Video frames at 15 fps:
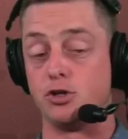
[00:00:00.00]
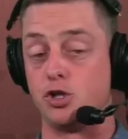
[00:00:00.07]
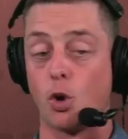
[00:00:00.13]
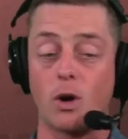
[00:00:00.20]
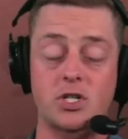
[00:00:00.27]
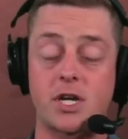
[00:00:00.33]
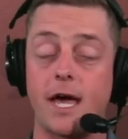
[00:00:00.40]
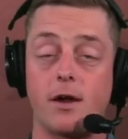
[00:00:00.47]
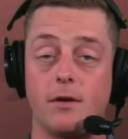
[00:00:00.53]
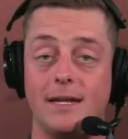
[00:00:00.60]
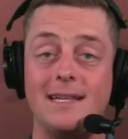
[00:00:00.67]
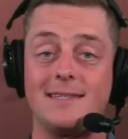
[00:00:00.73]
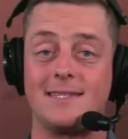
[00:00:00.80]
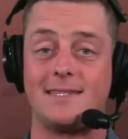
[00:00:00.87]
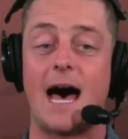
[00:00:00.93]
George Kittle
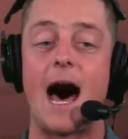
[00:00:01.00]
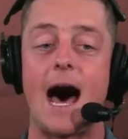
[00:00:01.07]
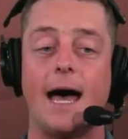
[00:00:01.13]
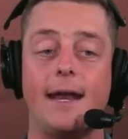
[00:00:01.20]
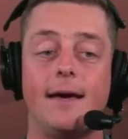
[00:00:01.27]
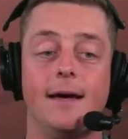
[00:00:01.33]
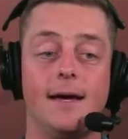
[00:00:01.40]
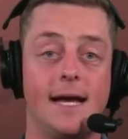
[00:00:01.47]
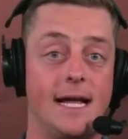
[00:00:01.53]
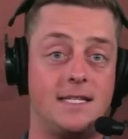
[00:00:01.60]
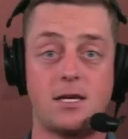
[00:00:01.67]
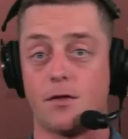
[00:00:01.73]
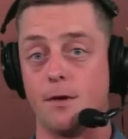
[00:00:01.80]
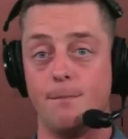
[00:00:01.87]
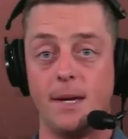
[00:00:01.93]
didn't sign
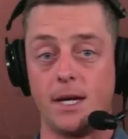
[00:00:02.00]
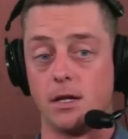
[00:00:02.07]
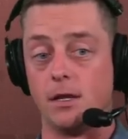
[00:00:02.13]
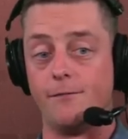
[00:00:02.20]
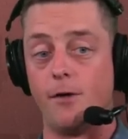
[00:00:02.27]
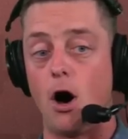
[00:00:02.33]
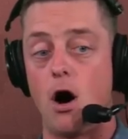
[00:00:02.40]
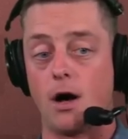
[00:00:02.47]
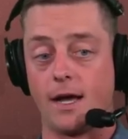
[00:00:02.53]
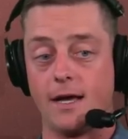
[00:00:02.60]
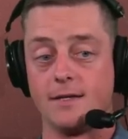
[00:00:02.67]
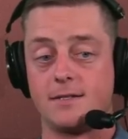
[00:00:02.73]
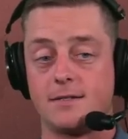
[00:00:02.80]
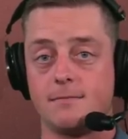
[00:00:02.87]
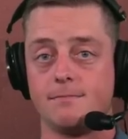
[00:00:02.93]
until the middle of
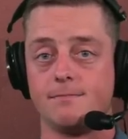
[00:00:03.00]
August.